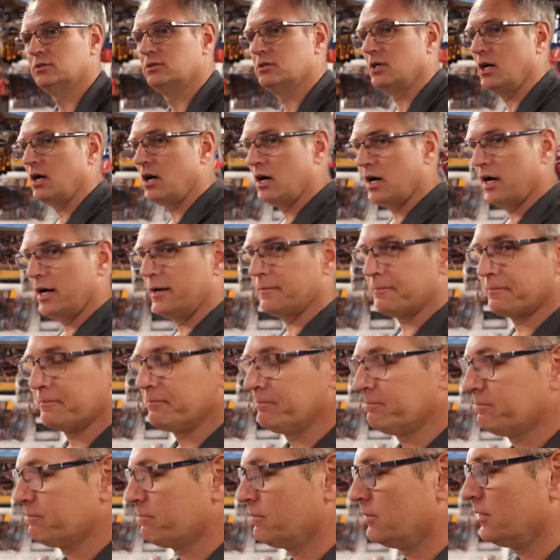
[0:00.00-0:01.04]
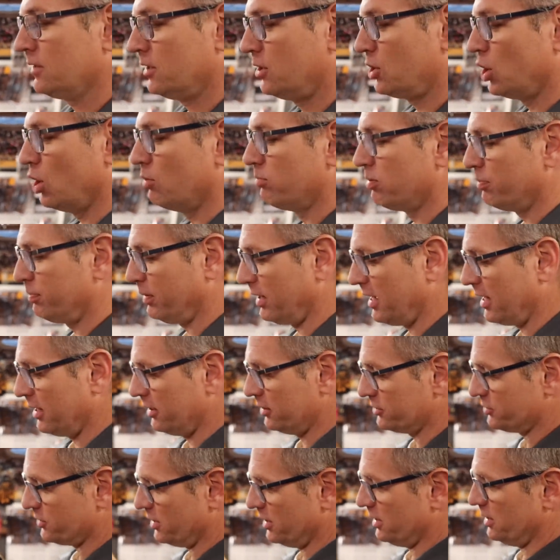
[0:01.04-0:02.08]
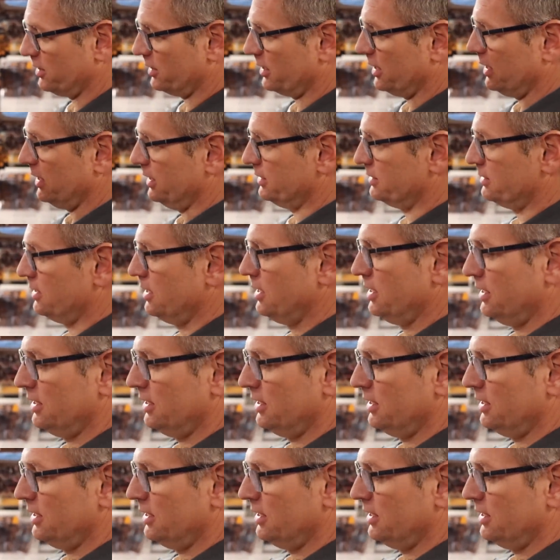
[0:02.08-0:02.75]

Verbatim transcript: All right, Cobra pliers right here, guys.